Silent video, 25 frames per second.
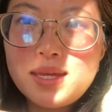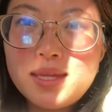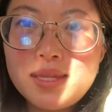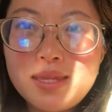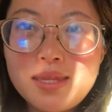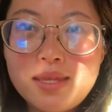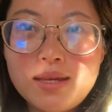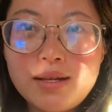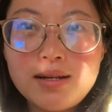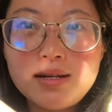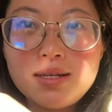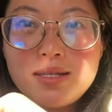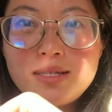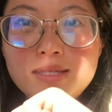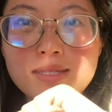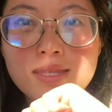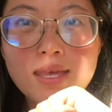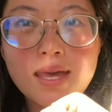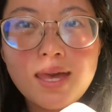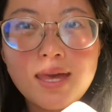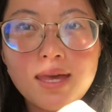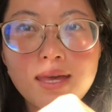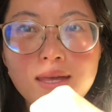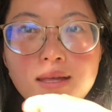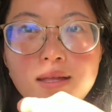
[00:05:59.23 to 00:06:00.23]
There is
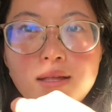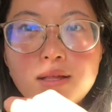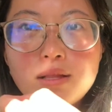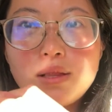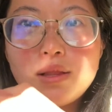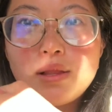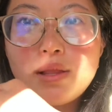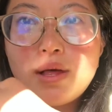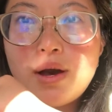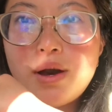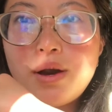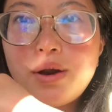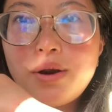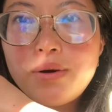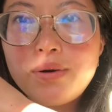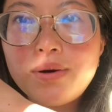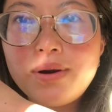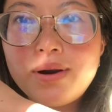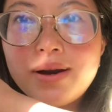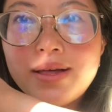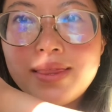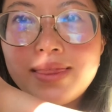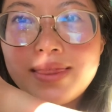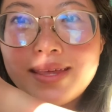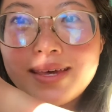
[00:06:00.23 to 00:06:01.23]
a glow
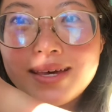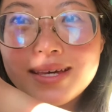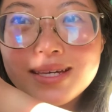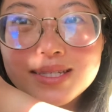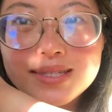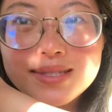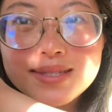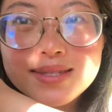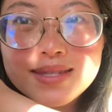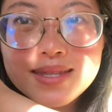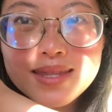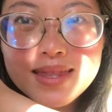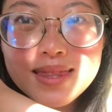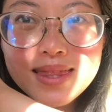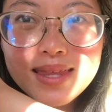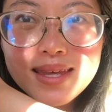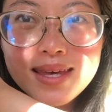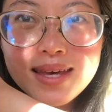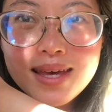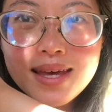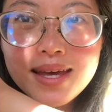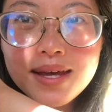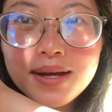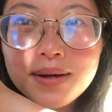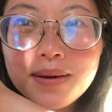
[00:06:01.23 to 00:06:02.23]
on this
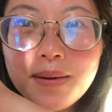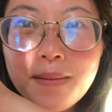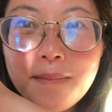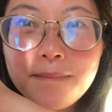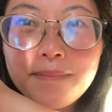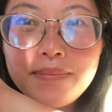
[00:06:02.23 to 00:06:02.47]
thing,